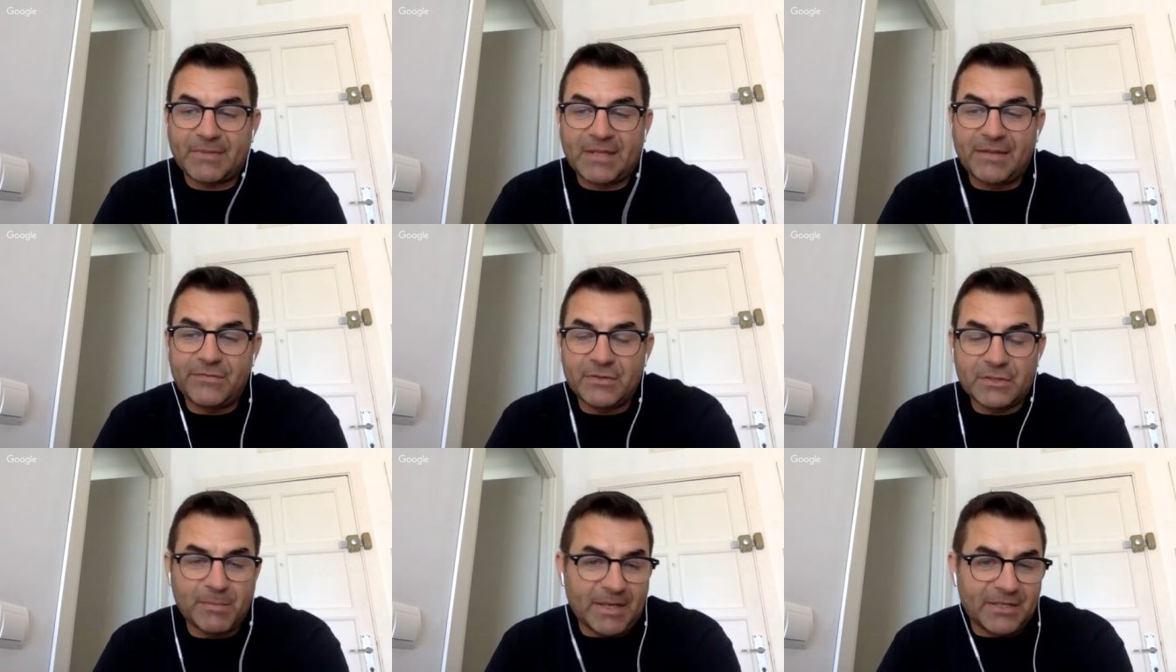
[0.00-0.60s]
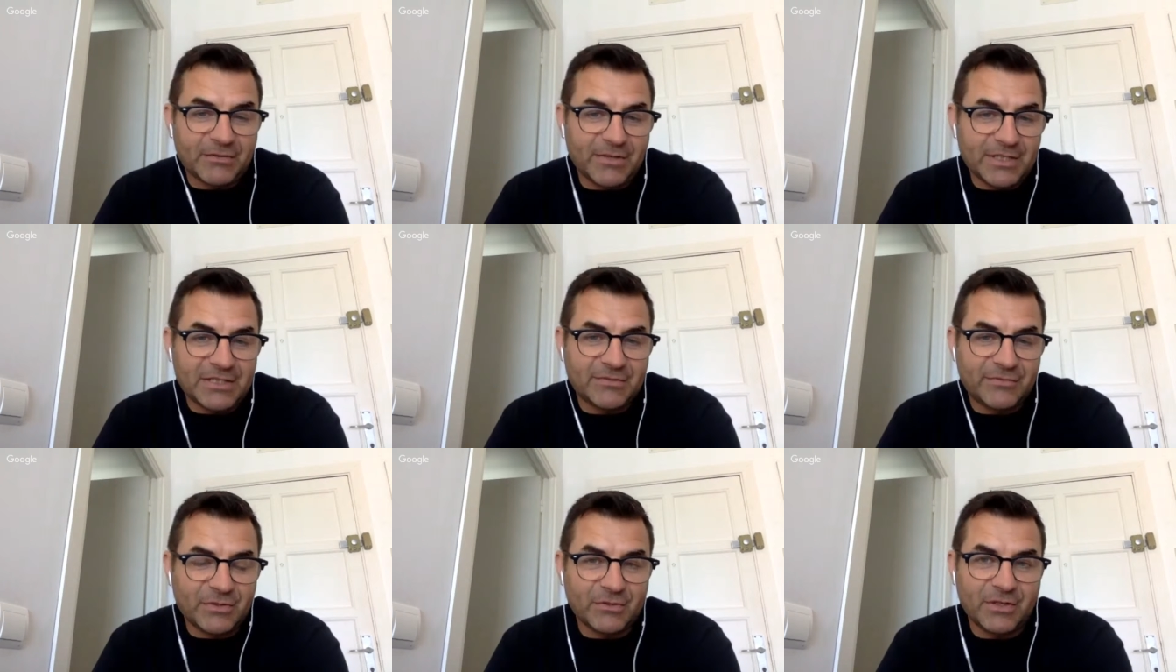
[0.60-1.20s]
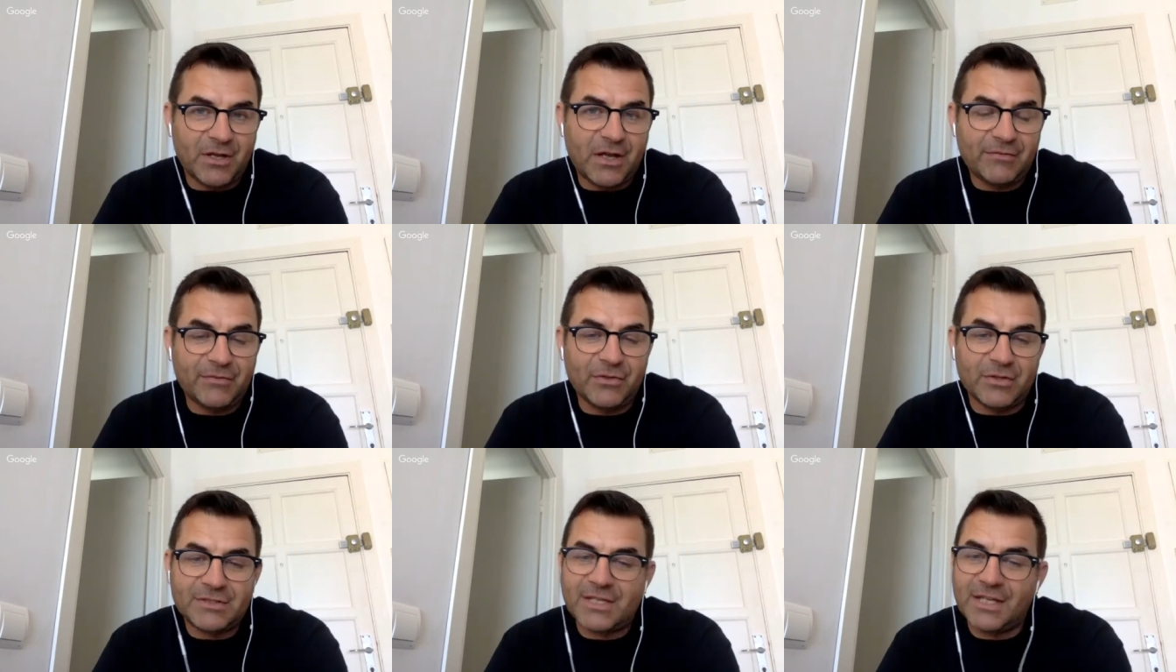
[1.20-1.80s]
If you spend the rest of your life
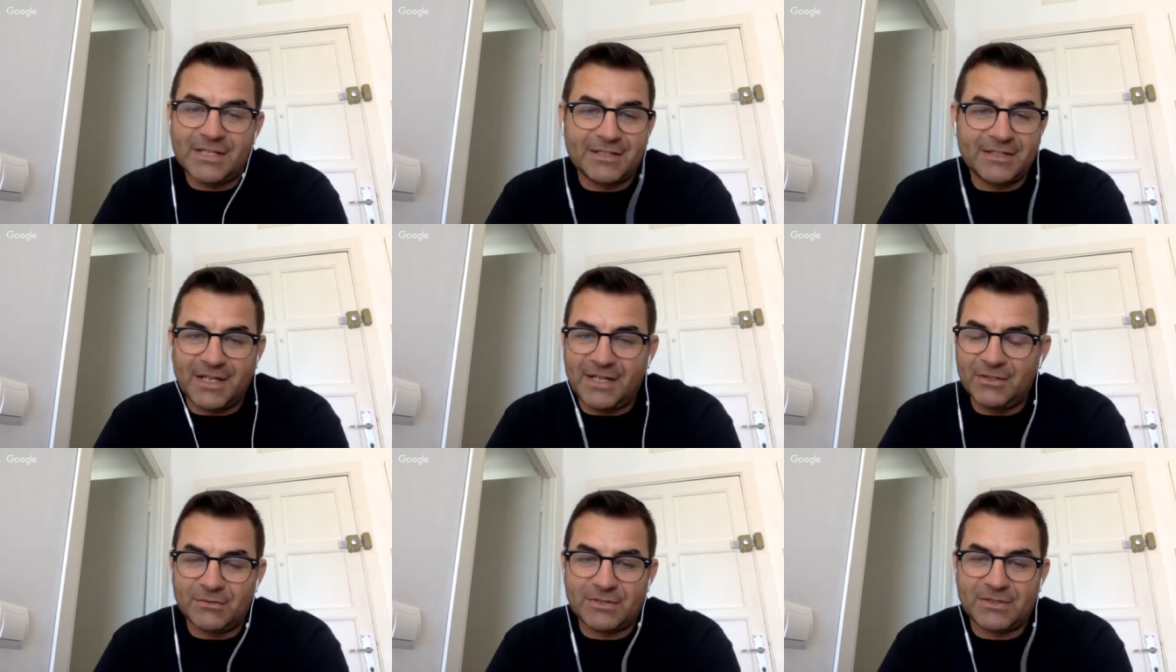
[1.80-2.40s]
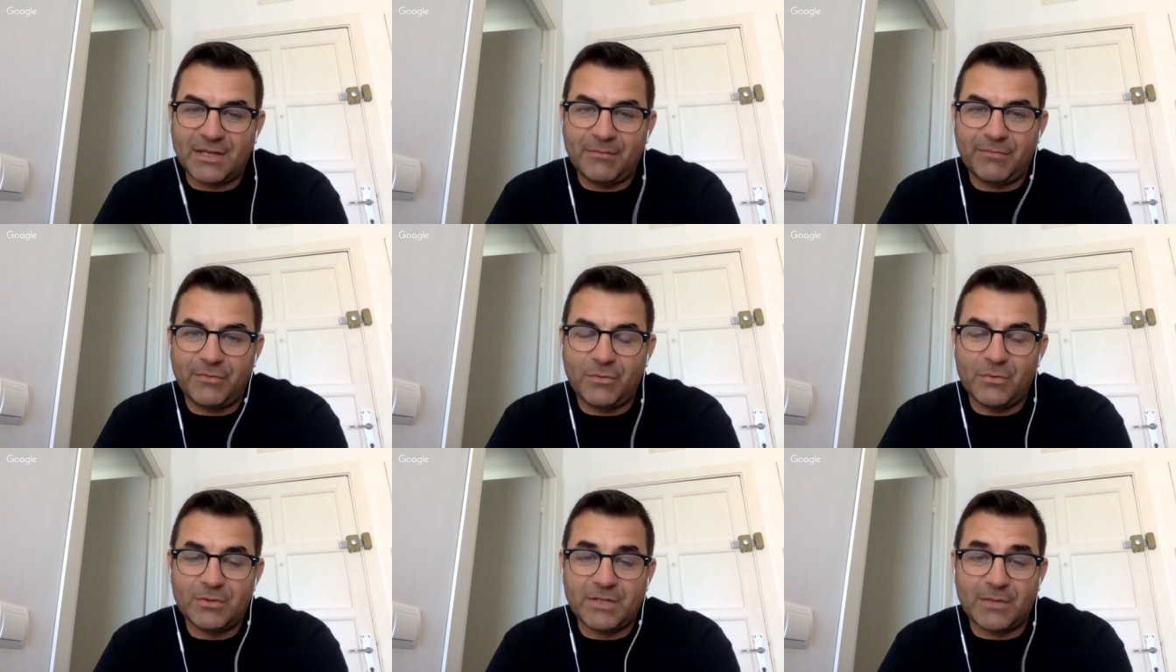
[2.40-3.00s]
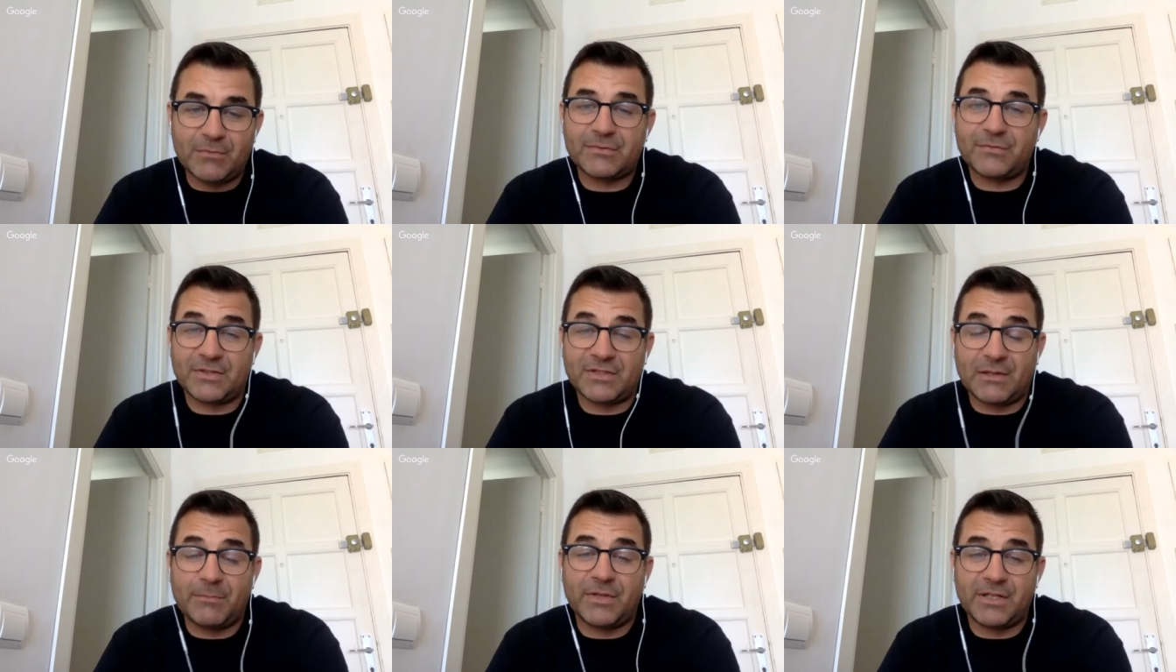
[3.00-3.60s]
not taking that little step forward for
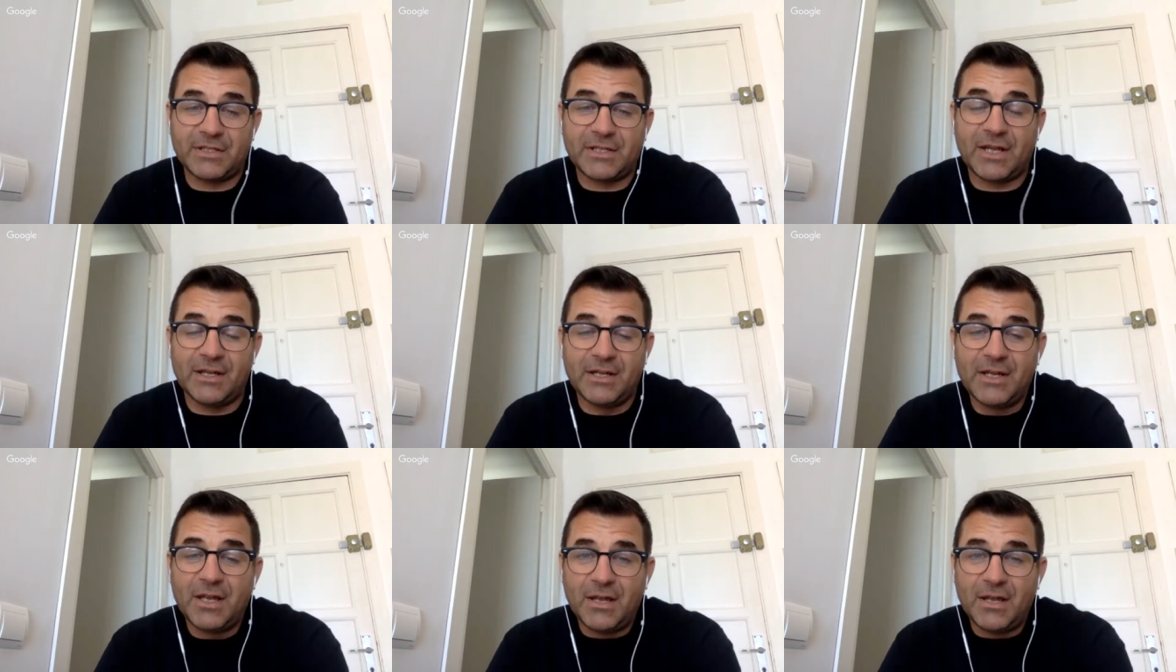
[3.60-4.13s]
something that